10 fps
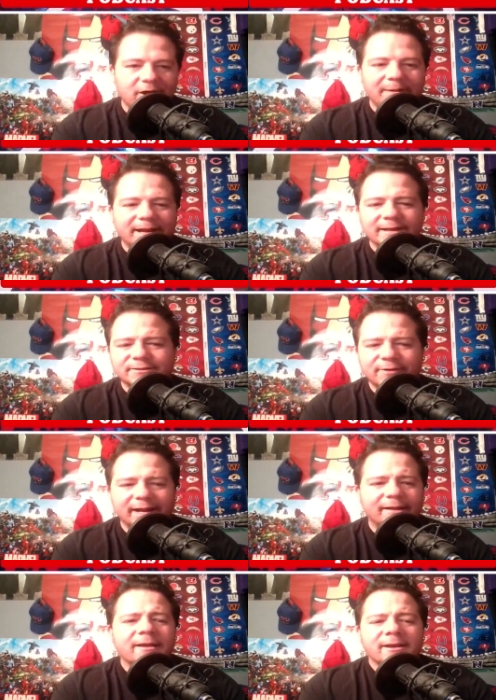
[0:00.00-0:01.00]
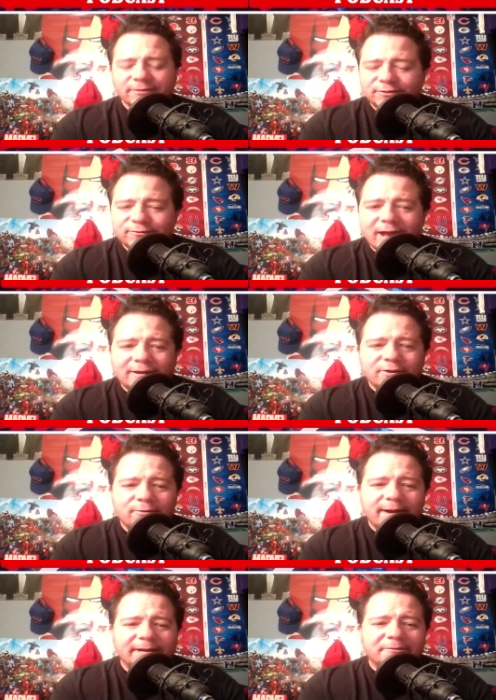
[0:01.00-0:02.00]
All right, guys. So, hey, do not
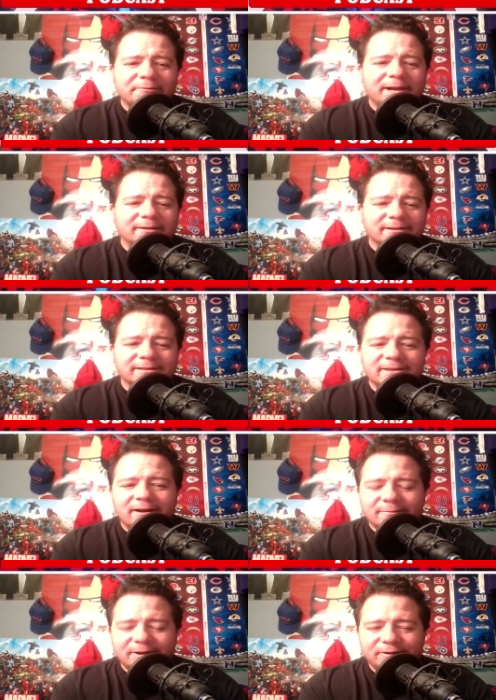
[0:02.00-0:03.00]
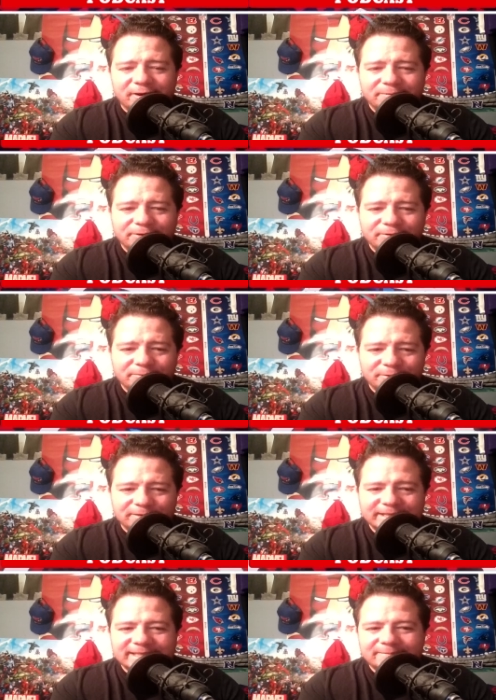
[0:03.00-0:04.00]
go anywhere. We got done talking about our
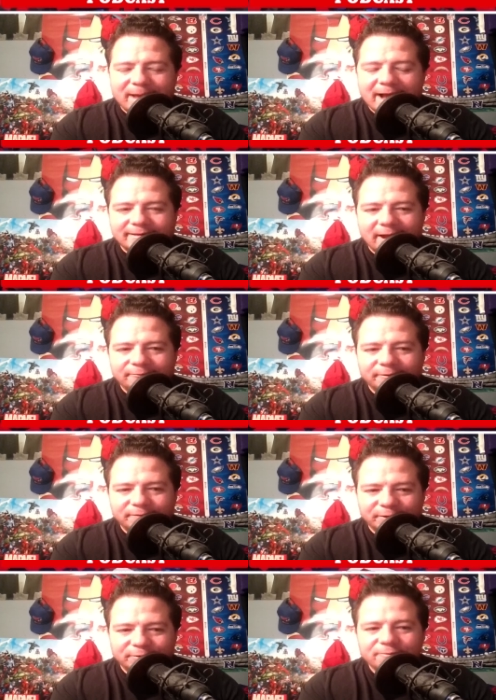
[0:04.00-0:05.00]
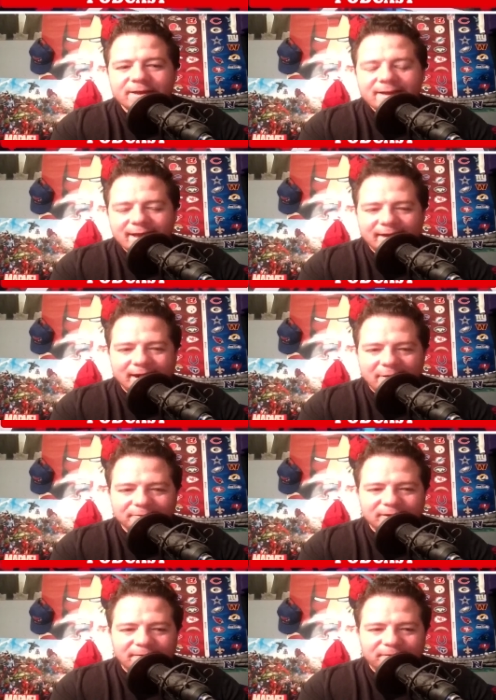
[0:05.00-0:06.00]
WWE SmackDown review. And now,
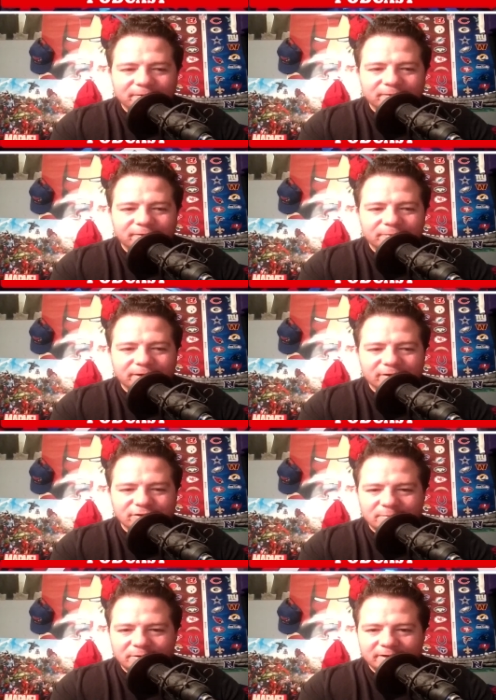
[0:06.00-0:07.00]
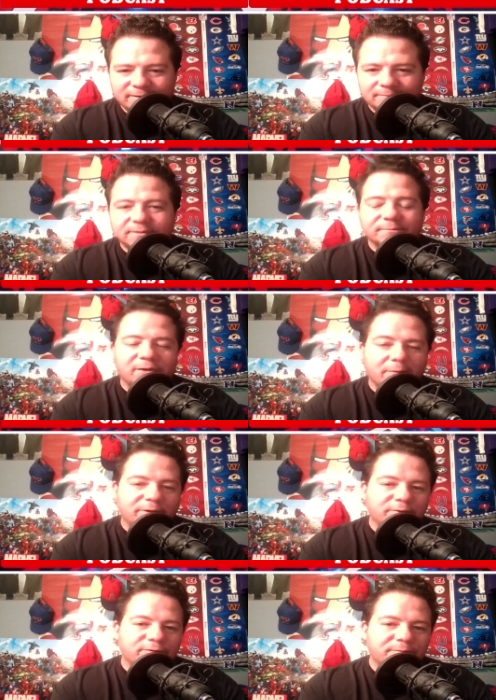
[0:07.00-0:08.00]
without further ado, we're going to jump on to some, some
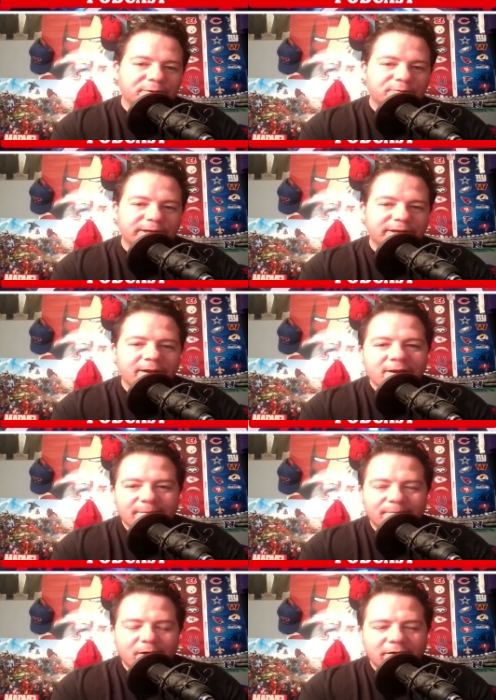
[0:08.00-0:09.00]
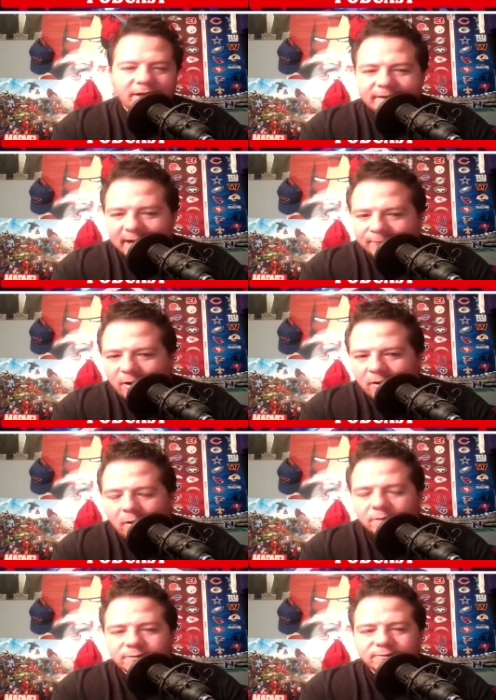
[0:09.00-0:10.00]
WWE Monday Night Raw,
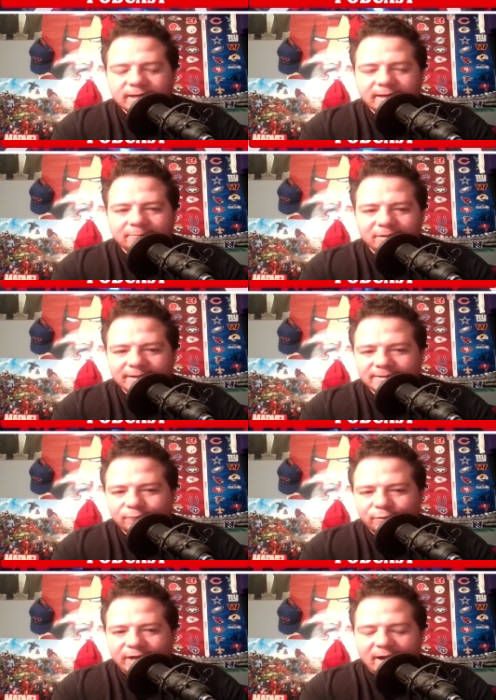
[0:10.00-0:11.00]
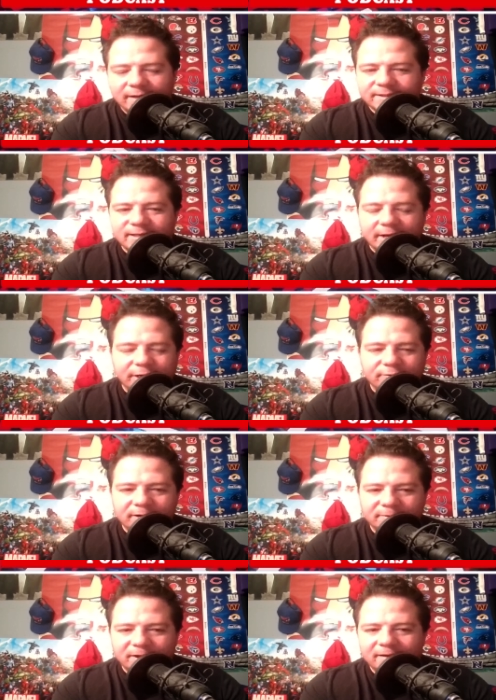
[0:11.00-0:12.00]
also taking place in Riyadh, Saudi
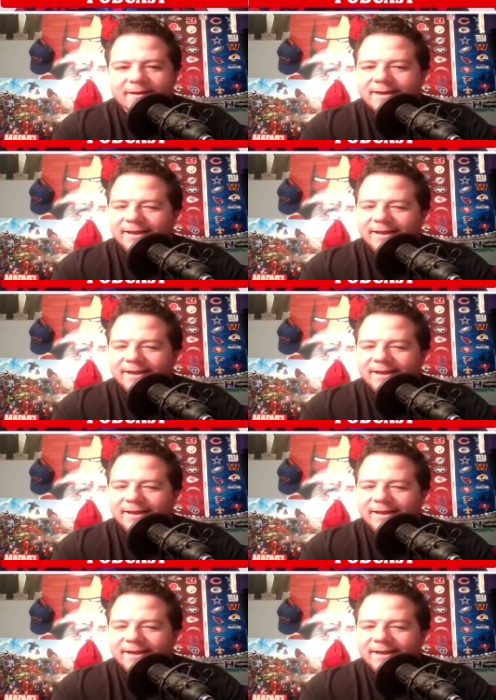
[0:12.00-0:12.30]
Arabia.